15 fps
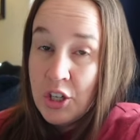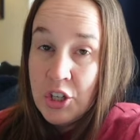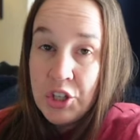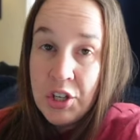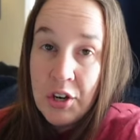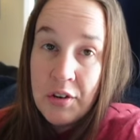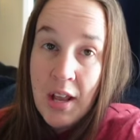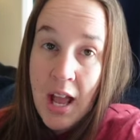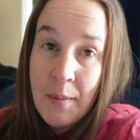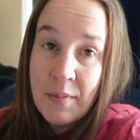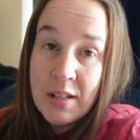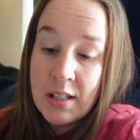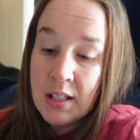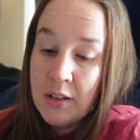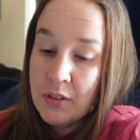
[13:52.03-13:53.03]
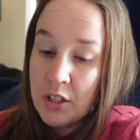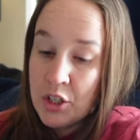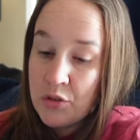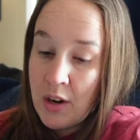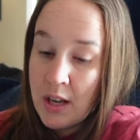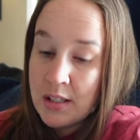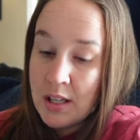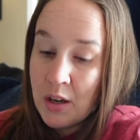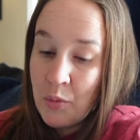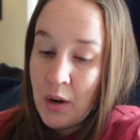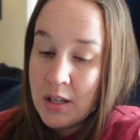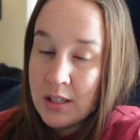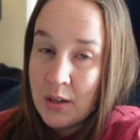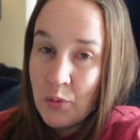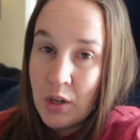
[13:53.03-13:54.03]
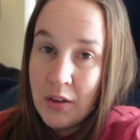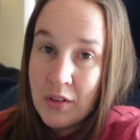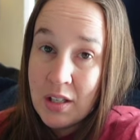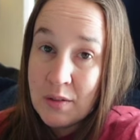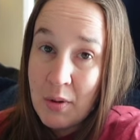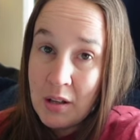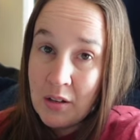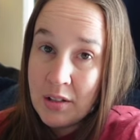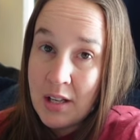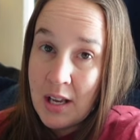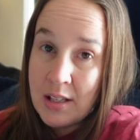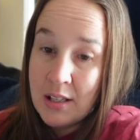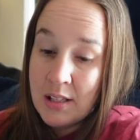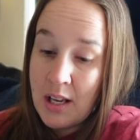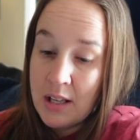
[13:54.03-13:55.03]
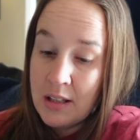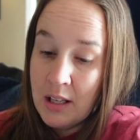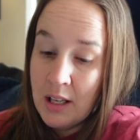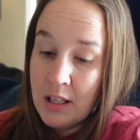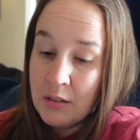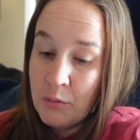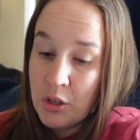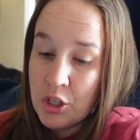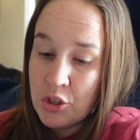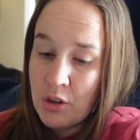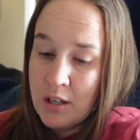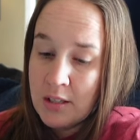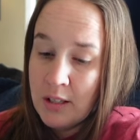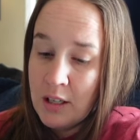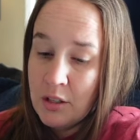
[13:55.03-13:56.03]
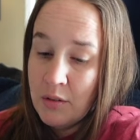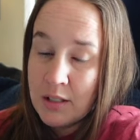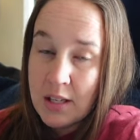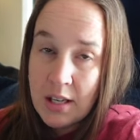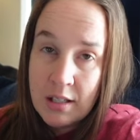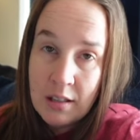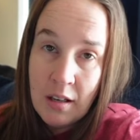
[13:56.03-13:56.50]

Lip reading: Sheared Hem Sleeveless Dress. It was one of the smaller sizes, I think, which translated to a size